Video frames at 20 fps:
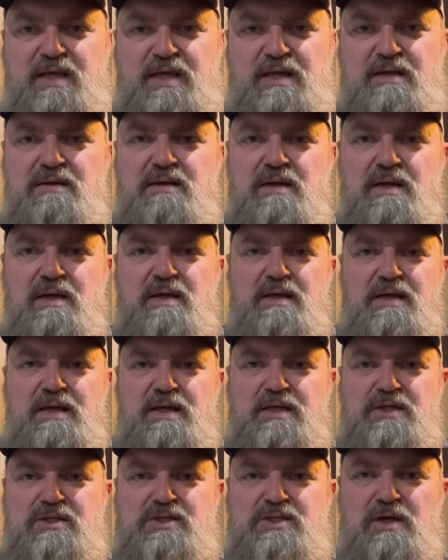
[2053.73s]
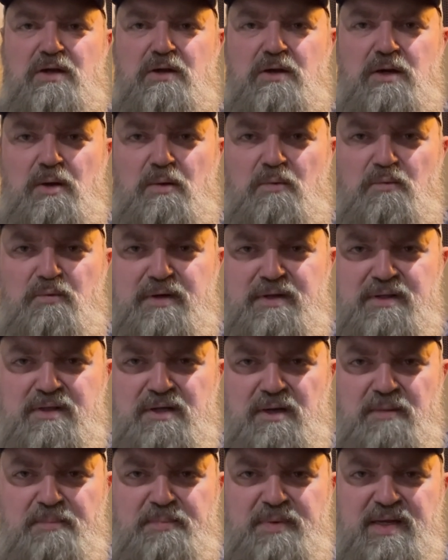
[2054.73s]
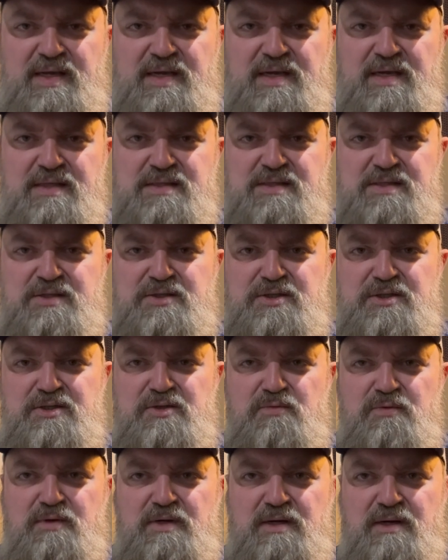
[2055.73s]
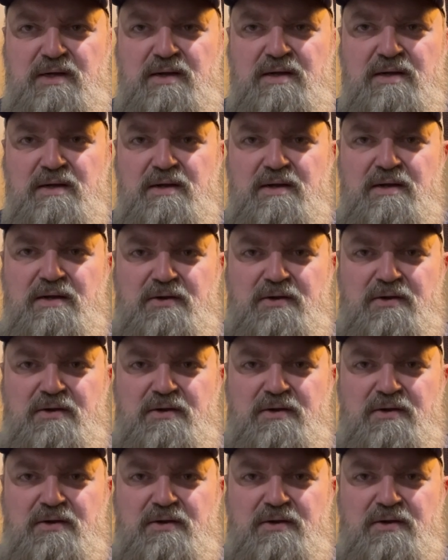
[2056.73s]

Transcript: He he showed up with a PS2 and a